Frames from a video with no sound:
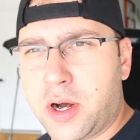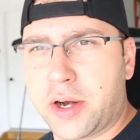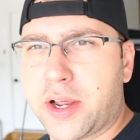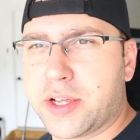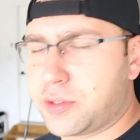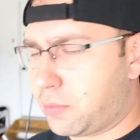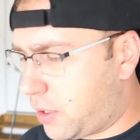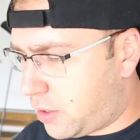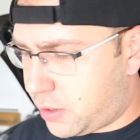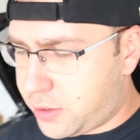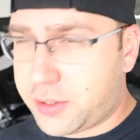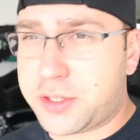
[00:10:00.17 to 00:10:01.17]
Alright guys, the
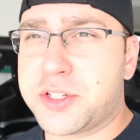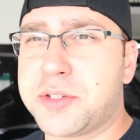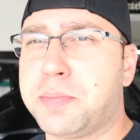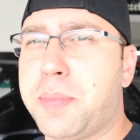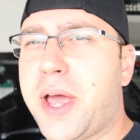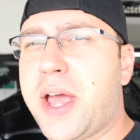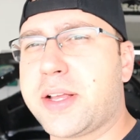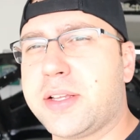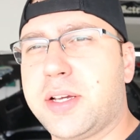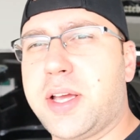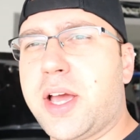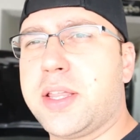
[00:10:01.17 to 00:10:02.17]
wire harness is back
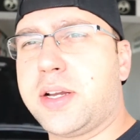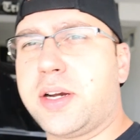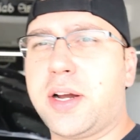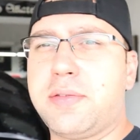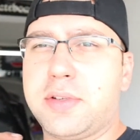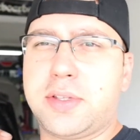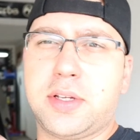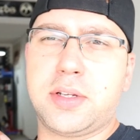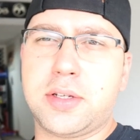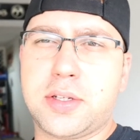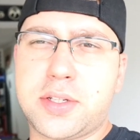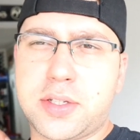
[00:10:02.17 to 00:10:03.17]
together.
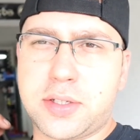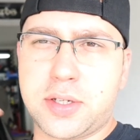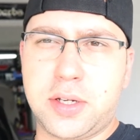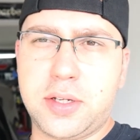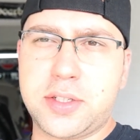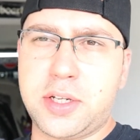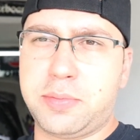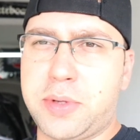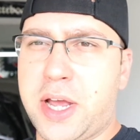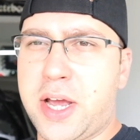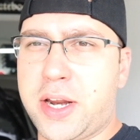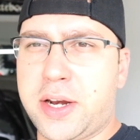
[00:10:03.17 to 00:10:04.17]
Everything is zip
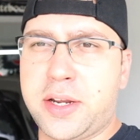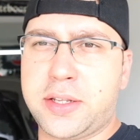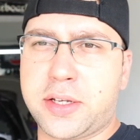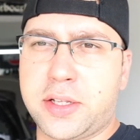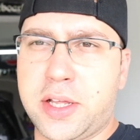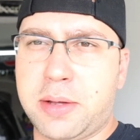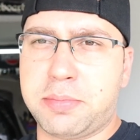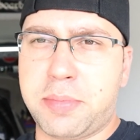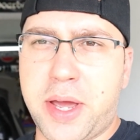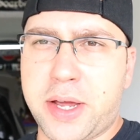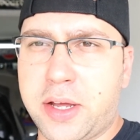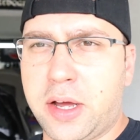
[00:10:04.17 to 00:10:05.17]
tied and clamped
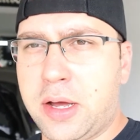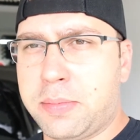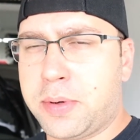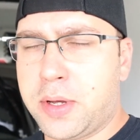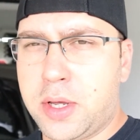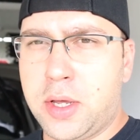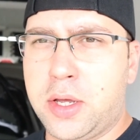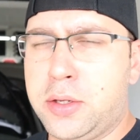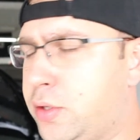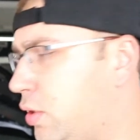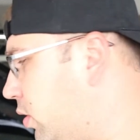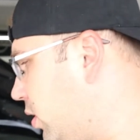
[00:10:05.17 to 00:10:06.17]
back up
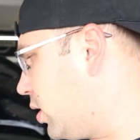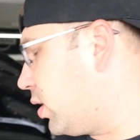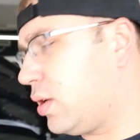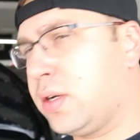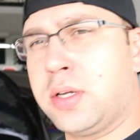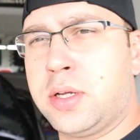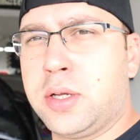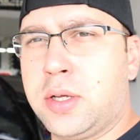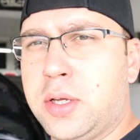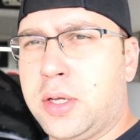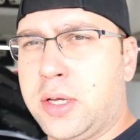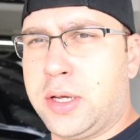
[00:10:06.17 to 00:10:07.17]
to the
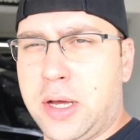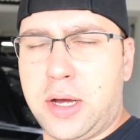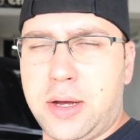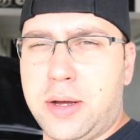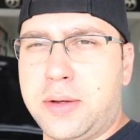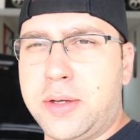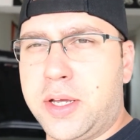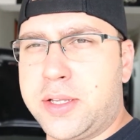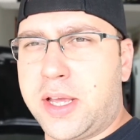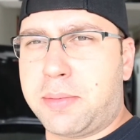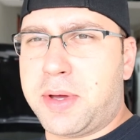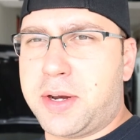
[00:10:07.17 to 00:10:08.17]

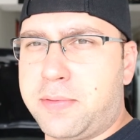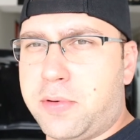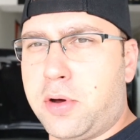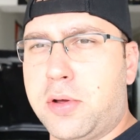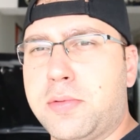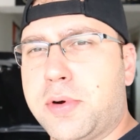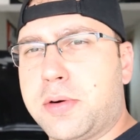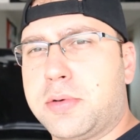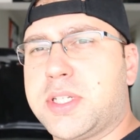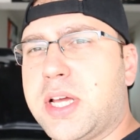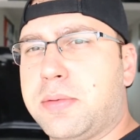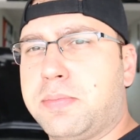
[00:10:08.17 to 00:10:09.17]
intake manifold where it
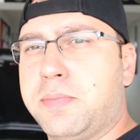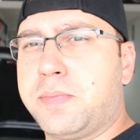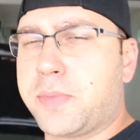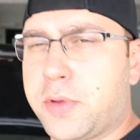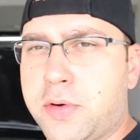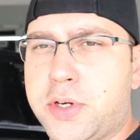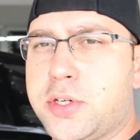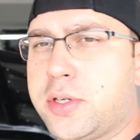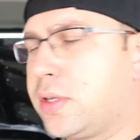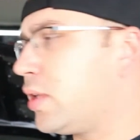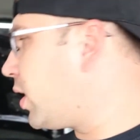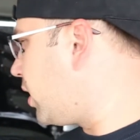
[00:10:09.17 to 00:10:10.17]
was at
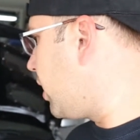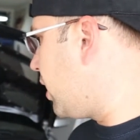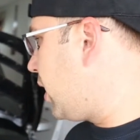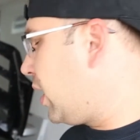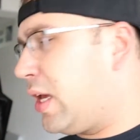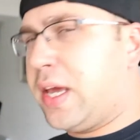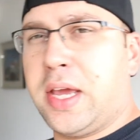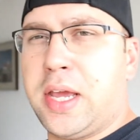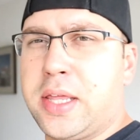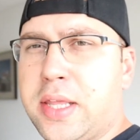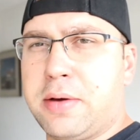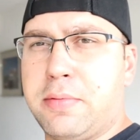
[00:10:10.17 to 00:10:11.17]
originally,
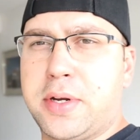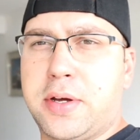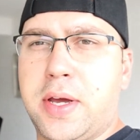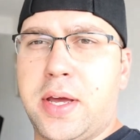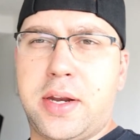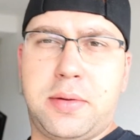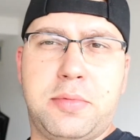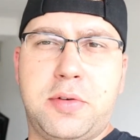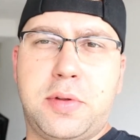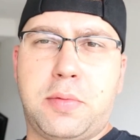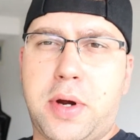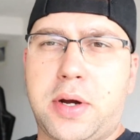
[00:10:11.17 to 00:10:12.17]
and I went ahead and
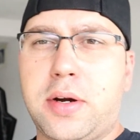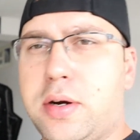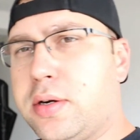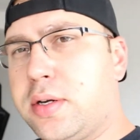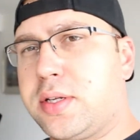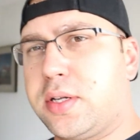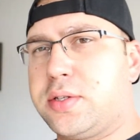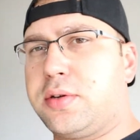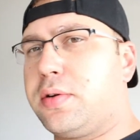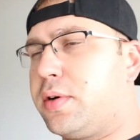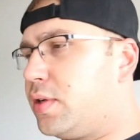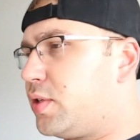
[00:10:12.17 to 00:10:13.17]
moved the wire harness as
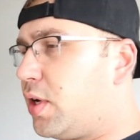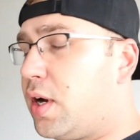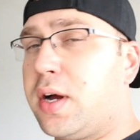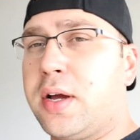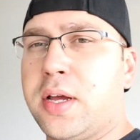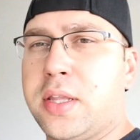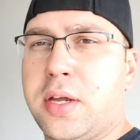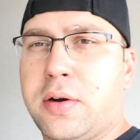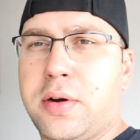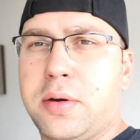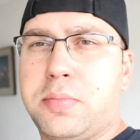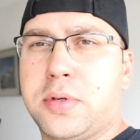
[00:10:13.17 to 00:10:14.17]
you already saw, and I
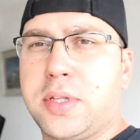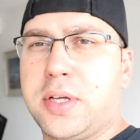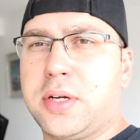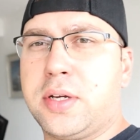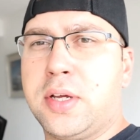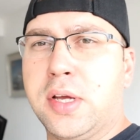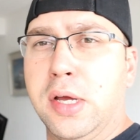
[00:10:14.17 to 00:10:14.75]
already put the